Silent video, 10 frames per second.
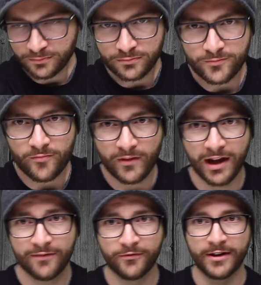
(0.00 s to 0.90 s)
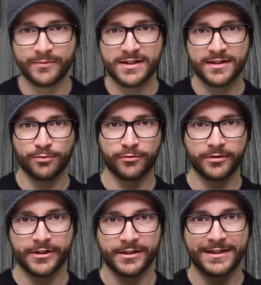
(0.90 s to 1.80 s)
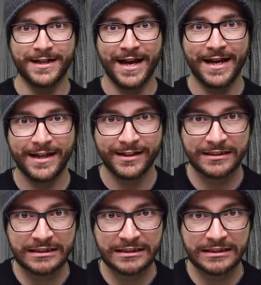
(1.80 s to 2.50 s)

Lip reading: I framed this up real good today.